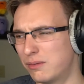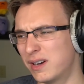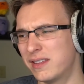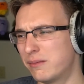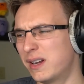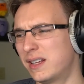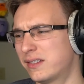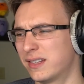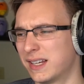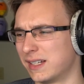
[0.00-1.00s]

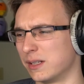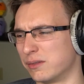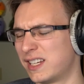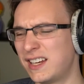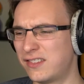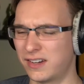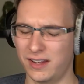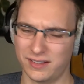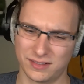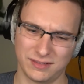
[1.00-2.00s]
else are they going to do? Teach
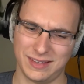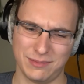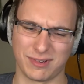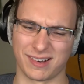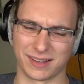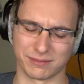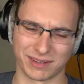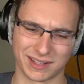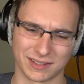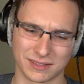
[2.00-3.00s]
you? Come on,
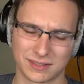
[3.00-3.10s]
man.